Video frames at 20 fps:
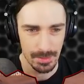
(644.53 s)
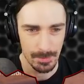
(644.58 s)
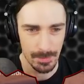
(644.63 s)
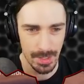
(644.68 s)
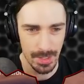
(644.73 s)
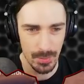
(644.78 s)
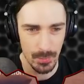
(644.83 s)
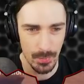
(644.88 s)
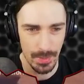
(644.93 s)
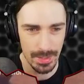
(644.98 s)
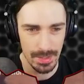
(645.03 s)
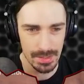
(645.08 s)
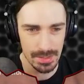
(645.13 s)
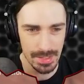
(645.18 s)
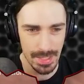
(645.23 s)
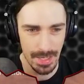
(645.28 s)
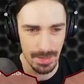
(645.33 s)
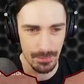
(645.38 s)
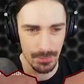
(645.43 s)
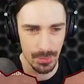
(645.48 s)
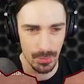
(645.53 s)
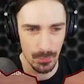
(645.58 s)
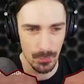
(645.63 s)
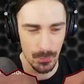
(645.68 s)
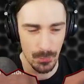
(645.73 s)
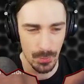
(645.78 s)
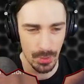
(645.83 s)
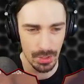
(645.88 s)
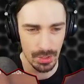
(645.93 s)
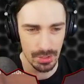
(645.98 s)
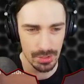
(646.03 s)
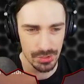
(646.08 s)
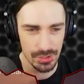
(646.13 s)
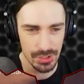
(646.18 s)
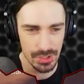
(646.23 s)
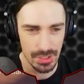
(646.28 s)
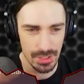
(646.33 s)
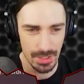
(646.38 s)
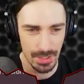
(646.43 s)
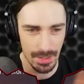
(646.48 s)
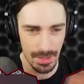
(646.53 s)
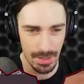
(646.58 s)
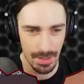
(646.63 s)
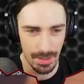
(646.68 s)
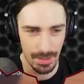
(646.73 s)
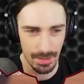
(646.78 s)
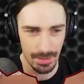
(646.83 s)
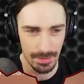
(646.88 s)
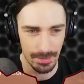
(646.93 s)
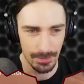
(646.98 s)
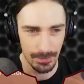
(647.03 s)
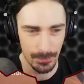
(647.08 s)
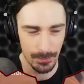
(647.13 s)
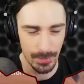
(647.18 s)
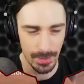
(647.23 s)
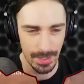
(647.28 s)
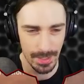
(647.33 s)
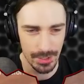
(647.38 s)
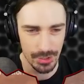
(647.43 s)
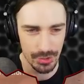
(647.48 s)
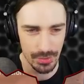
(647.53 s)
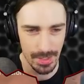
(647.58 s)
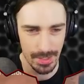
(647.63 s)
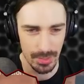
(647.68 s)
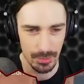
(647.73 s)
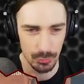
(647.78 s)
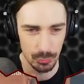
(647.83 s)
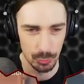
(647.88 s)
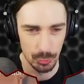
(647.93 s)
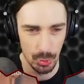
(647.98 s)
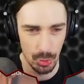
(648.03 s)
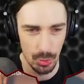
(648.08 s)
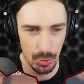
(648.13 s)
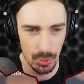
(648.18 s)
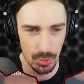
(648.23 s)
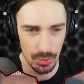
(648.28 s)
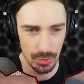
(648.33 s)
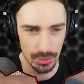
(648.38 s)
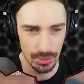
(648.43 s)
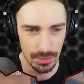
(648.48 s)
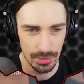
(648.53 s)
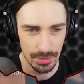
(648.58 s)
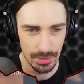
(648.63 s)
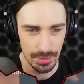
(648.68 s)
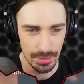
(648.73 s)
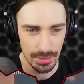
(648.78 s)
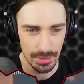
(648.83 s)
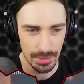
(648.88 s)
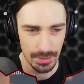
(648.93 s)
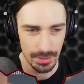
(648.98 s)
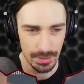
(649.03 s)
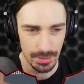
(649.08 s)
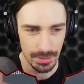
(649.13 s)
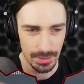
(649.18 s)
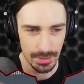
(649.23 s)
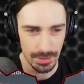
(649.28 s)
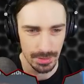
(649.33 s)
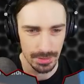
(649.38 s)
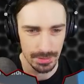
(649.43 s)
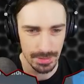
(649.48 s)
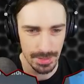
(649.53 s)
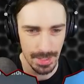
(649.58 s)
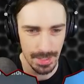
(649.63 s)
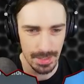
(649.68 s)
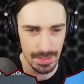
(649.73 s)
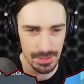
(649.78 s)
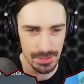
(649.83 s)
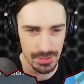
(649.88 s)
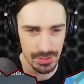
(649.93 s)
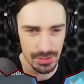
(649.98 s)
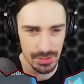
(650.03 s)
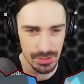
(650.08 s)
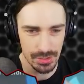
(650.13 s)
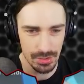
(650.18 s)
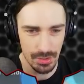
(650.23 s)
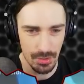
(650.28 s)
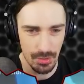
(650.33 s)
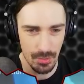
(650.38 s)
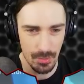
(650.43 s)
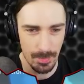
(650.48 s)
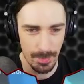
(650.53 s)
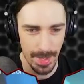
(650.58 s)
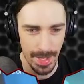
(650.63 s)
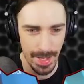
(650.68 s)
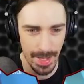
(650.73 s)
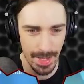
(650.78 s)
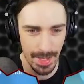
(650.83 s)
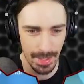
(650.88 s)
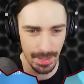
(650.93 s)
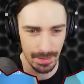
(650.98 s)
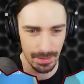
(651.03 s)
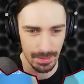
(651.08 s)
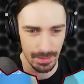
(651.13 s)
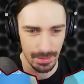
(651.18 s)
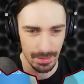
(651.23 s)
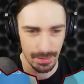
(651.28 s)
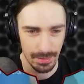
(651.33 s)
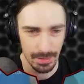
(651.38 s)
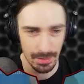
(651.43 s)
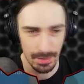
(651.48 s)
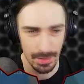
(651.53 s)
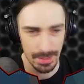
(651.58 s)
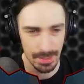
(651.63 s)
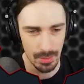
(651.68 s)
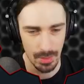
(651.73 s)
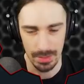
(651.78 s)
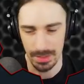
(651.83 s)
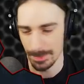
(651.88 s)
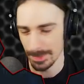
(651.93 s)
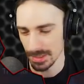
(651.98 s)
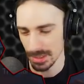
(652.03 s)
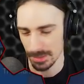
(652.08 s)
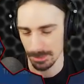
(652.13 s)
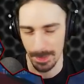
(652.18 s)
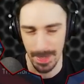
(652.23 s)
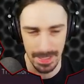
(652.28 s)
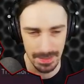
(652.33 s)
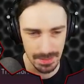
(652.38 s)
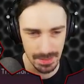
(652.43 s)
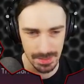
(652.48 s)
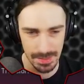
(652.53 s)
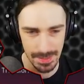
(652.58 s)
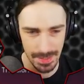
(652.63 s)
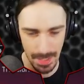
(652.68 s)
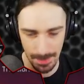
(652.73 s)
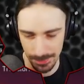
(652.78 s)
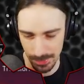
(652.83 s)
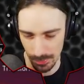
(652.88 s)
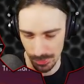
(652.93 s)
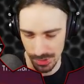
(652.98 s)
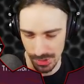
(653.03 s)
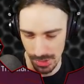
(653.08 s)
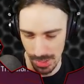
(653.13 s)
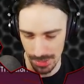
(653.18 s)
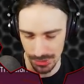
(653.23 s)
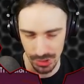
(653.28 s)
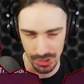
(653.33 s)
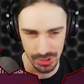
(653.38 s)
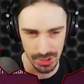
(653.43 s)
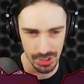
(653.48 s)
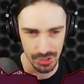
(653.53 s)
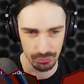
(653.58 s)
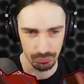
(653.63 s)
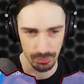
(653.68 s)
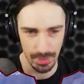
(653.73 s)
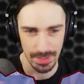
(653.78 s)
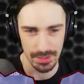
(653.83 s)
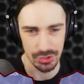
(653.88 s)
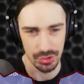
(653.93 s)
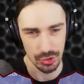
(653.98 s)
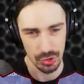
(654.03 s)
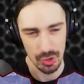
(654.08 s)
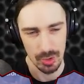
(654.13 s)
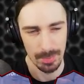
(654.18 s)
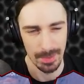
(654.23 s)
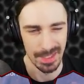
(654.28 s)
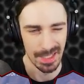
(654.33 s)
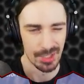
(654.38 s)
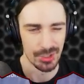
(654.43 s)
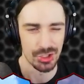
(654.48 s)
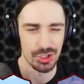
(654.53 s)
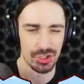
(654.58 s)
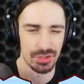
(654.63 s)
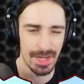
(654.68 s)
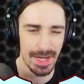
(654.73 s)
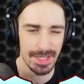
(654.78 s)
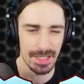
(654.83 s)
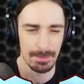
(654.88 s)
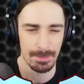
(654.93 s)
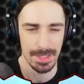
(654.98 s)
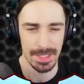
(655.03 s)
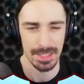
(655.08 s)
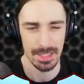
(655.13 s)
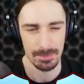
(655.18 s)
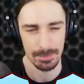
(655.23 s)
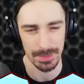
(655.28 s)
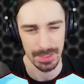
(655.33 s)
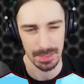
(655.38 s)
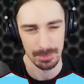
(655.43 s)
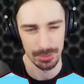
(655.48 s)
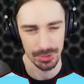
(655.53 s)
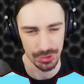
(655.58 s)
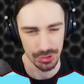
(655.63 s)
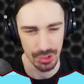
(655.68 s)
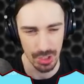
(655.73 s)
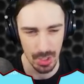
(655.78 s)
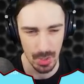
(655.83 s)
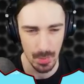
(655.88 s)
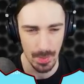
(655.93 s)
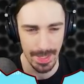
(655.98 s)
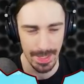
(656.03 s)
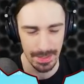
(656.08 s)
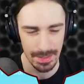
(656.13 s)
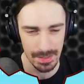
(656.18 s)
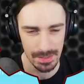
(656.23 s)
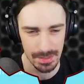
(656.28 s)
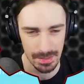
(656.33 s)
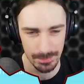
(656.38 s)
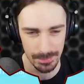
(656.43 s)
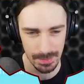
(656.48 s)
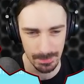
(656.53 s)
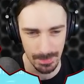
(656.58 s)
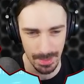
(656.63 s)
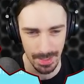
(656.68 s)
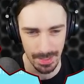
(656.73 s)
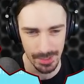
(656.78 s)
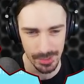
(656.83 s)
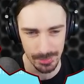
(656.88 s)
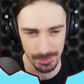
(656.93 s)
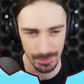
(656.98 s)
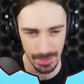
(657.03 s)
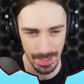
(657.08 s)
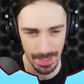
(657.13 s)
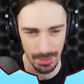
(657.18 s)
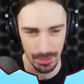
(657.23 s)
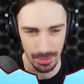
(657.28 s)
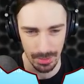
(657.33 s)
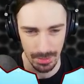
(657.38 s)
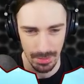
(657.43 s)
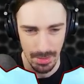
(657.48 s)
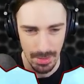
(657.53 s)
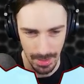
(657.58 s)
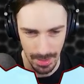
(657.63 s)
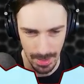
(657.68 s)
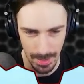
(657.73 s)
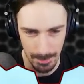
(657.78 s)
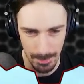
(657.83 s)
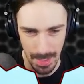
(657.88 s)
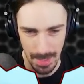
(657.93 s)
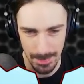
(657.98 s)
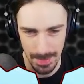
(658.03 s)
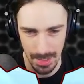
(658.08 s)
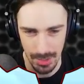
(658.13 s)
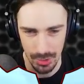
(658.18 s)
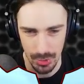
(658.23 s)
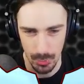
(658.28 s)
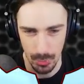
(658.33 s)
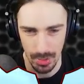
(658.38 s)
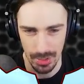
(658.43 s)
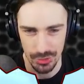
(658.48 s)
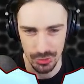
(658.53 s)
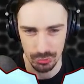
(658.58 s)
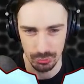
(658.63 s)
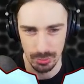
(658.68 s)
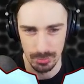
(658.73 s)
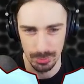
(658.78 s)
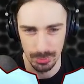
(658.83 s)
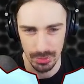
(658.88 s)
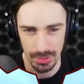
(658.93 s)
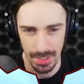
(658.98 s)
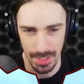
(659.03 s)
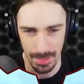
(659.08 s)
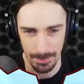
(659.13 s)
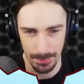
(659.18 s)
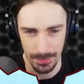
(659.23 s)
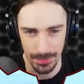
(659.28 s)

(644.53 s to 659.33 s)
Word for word: my wings have the worst yaw when I try to roll. That is so bad. All right, you know what? Let me just paint this thing up so it's not just this red tube, and I'll try to make it be able to go 80-something miles per hour. Uh, maybe I'll quadruple up